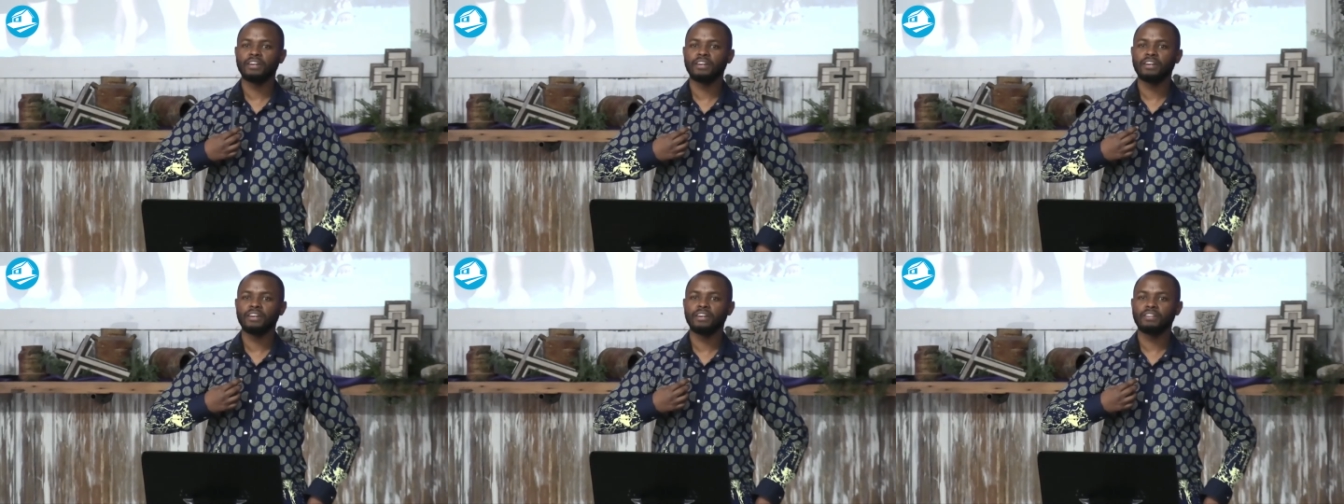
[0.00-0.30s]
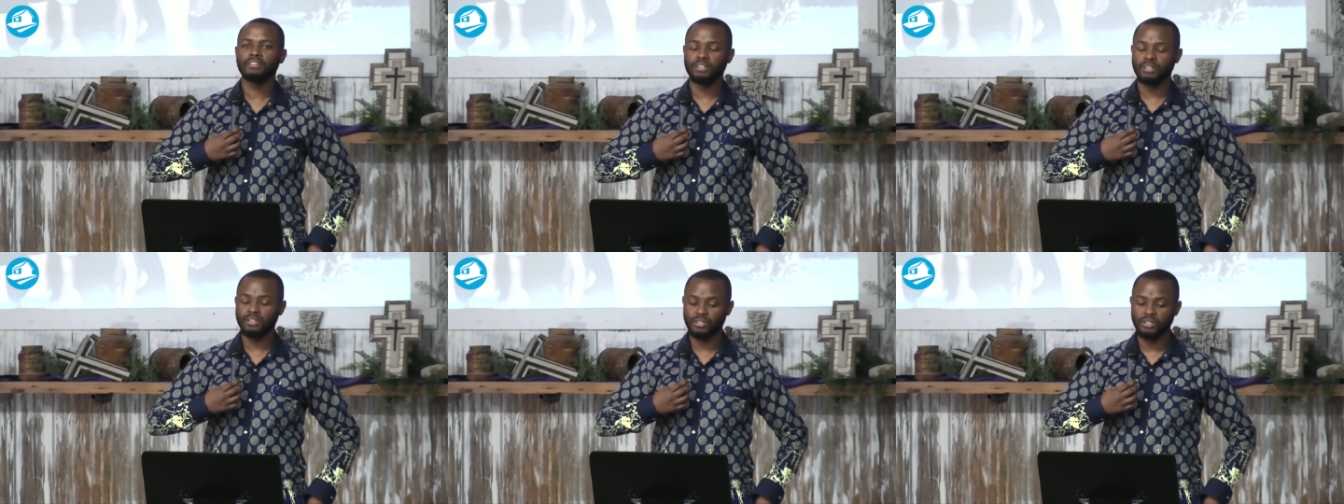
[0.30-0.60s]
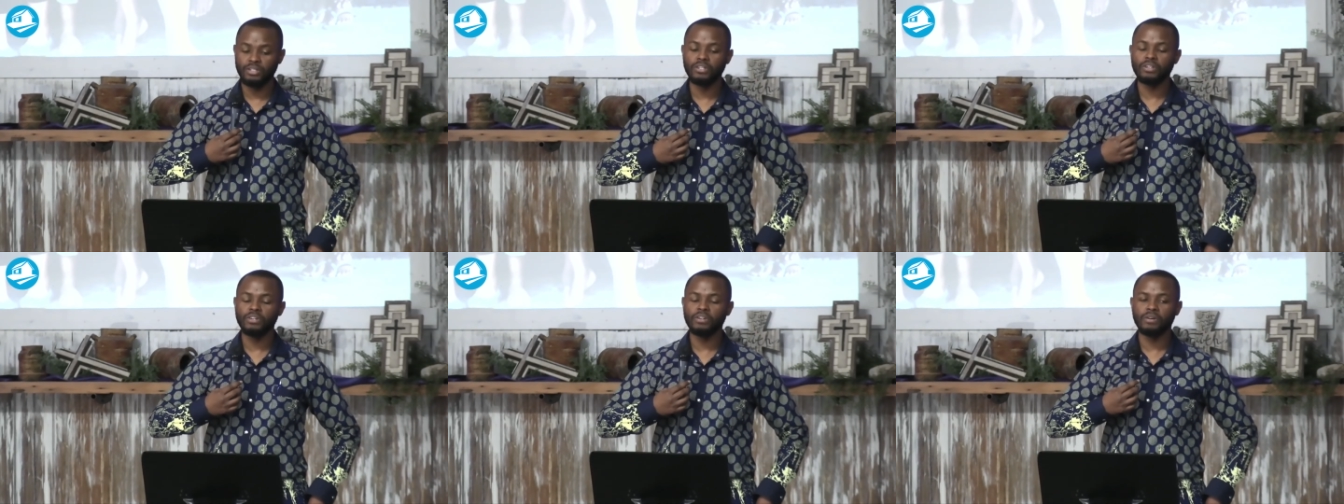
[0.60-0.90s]
So
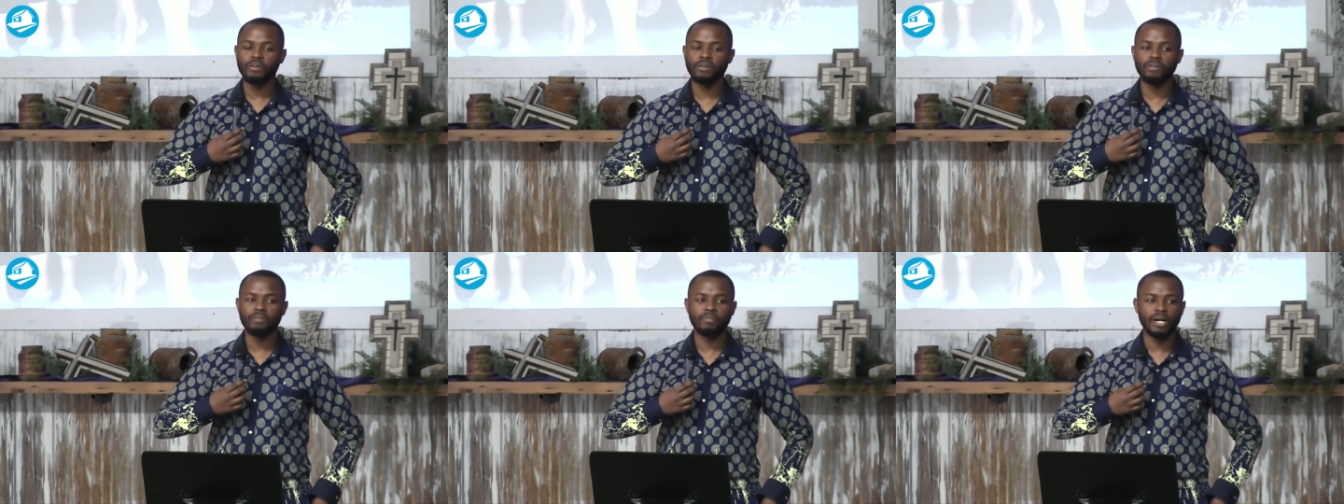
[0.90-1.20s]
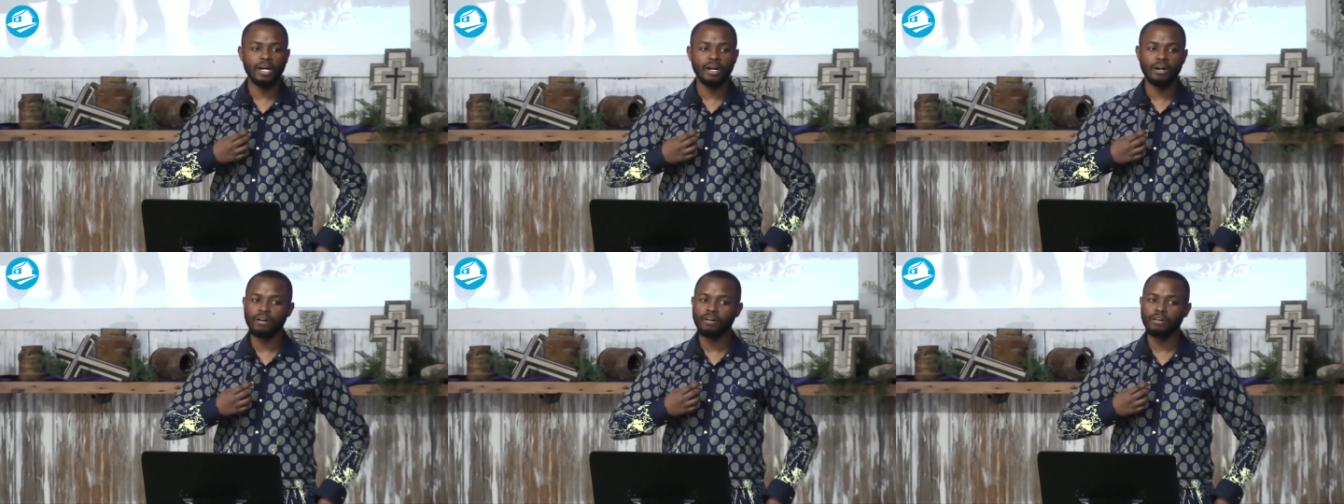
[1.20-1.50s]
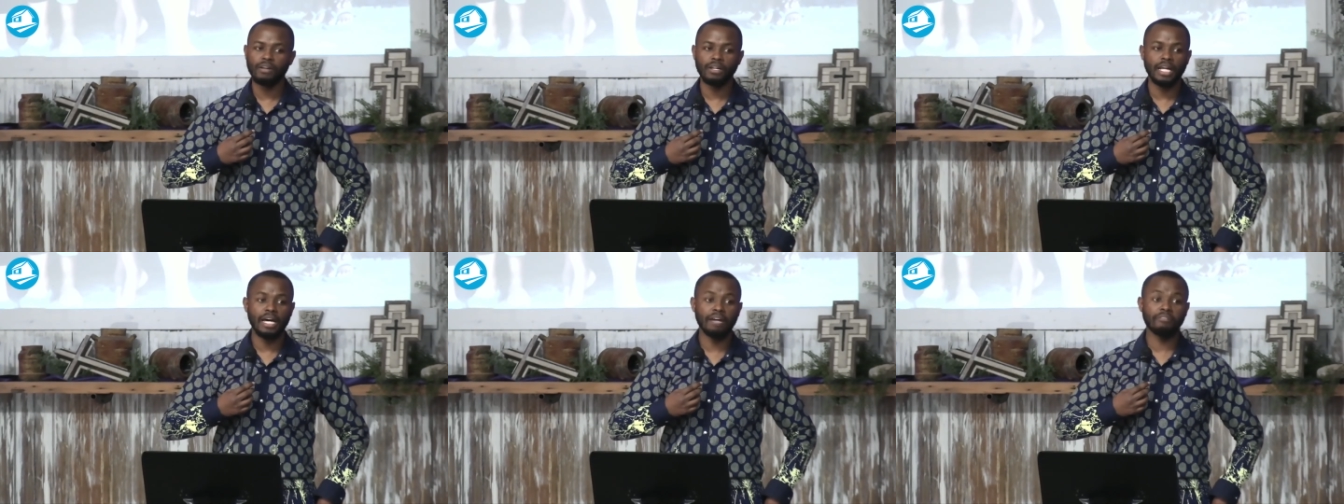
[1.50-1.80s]
you know my whole
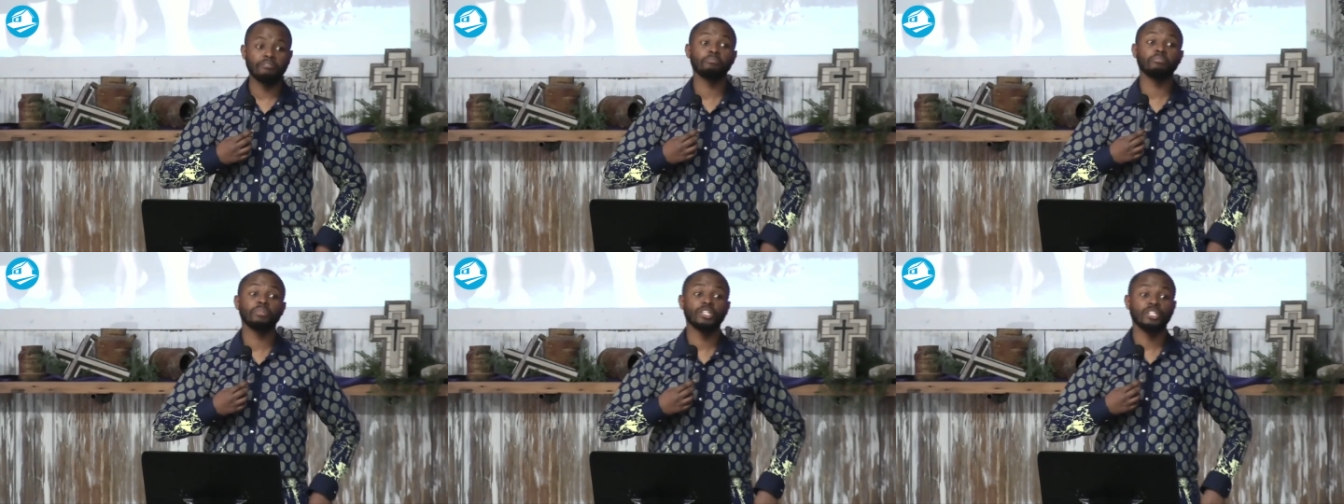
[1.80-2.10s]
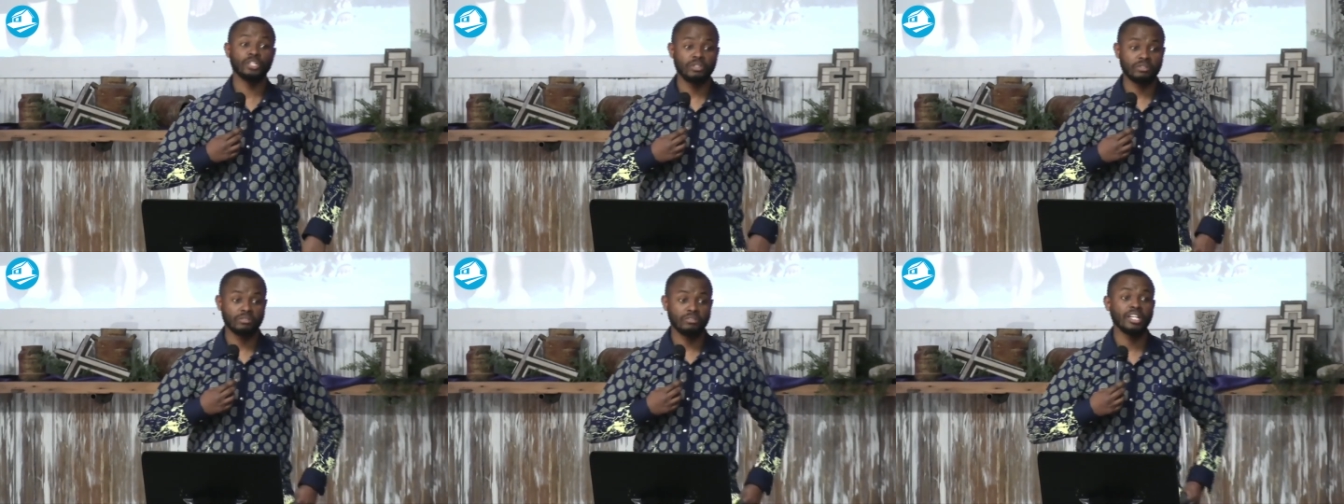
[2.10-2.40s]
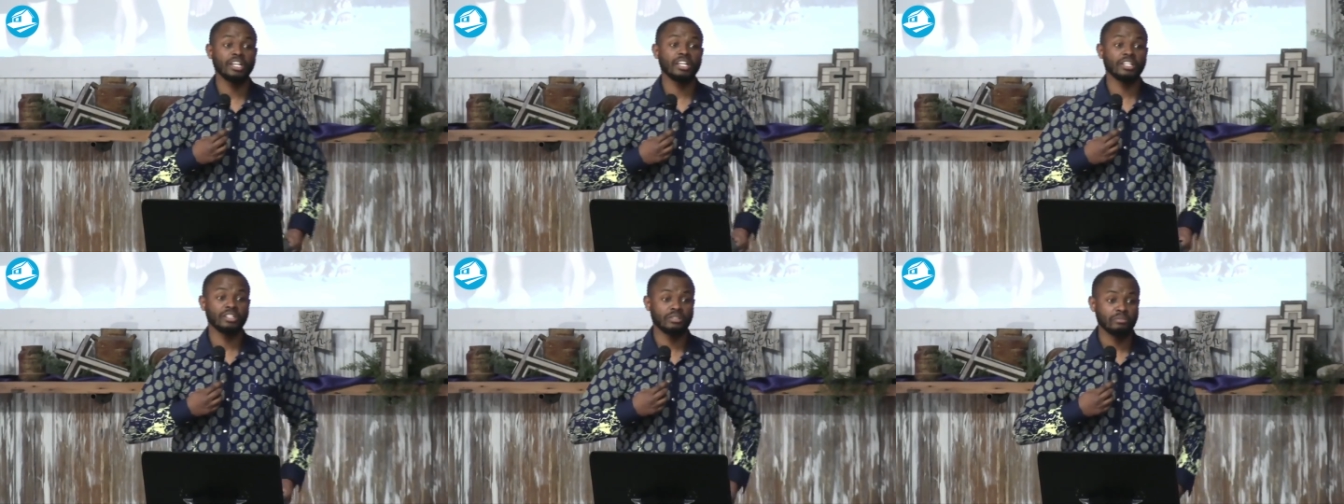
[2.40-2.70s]
life I've been in
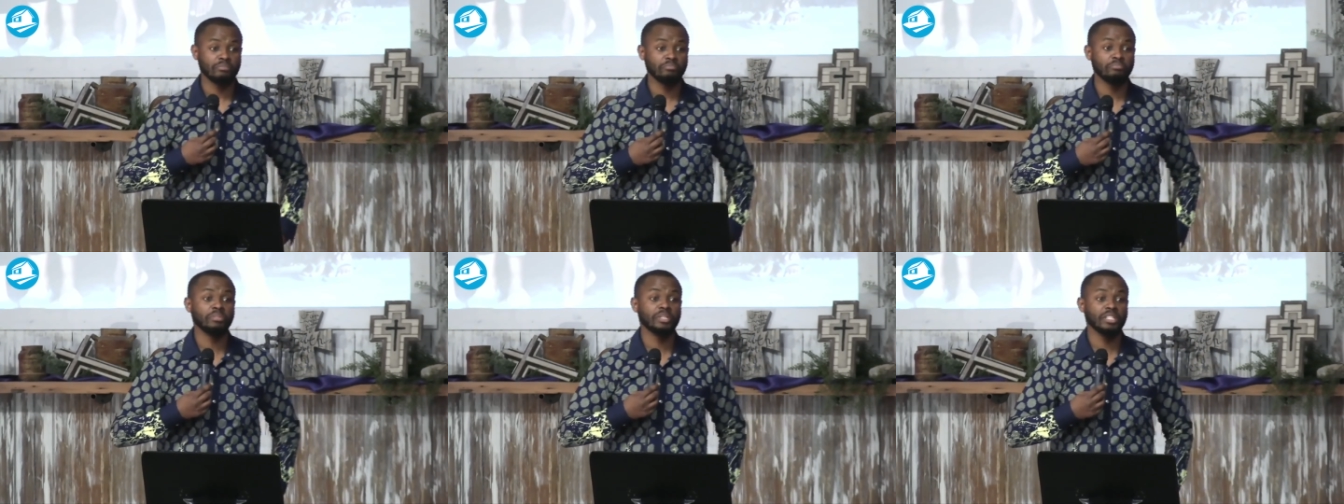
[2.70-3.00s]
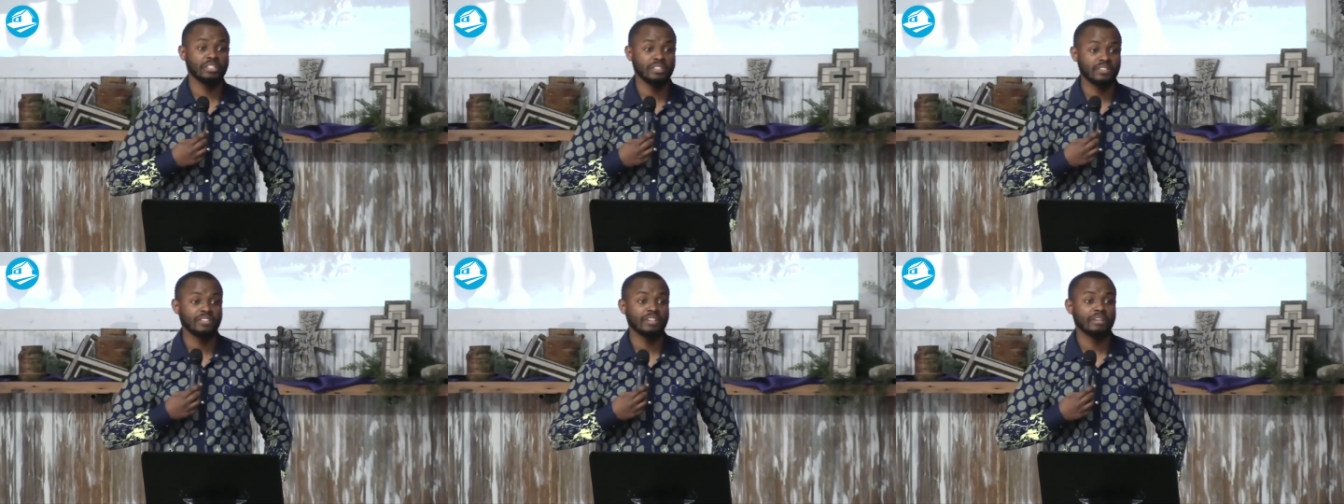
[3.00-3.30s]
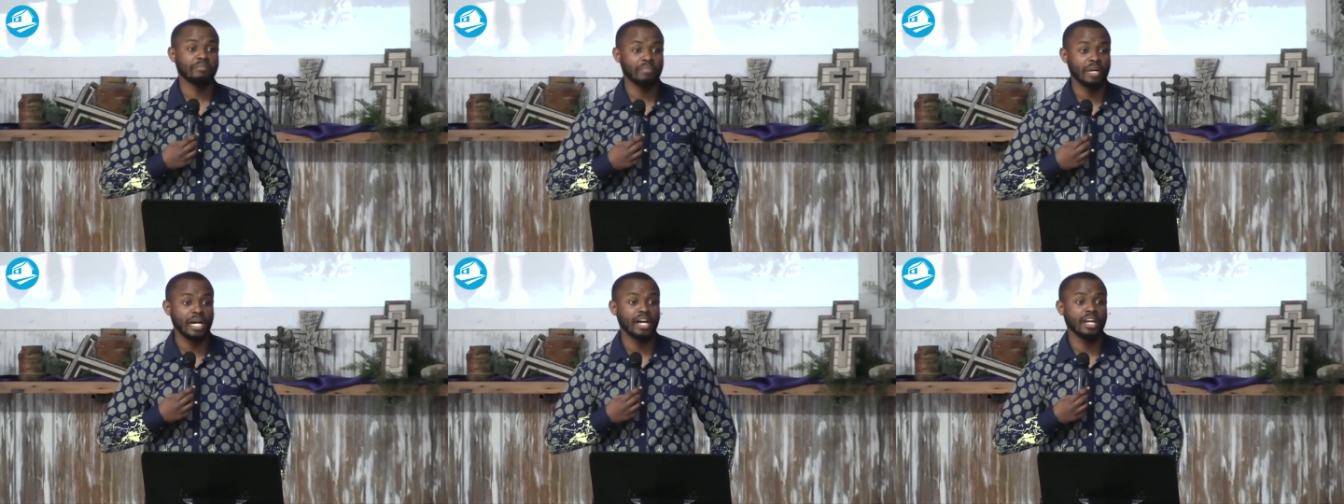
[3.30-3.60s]
training to beat
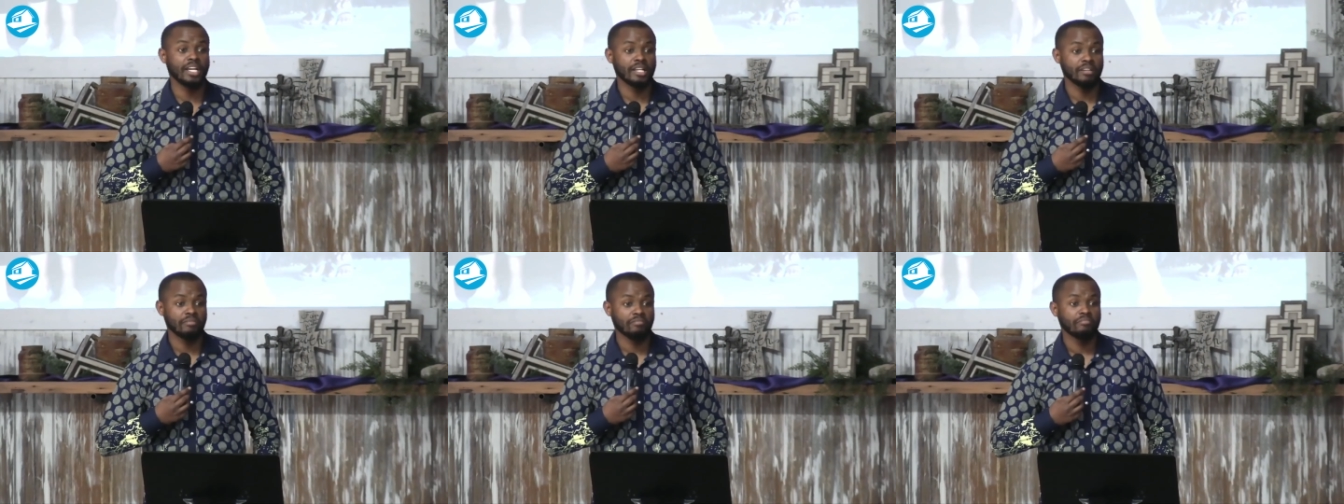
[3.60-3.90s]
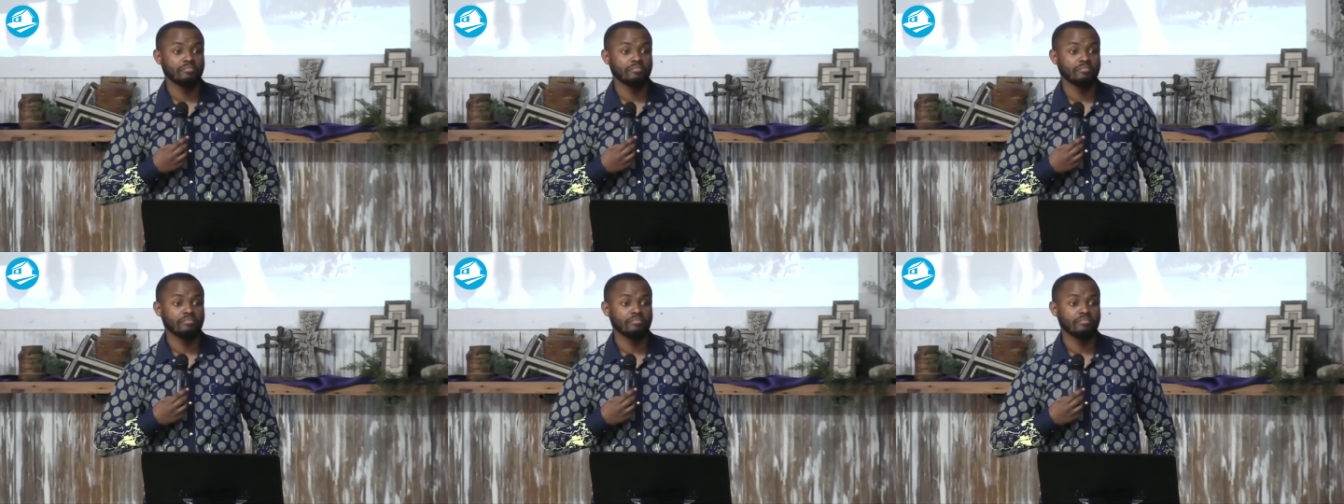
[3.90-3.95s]
somebody.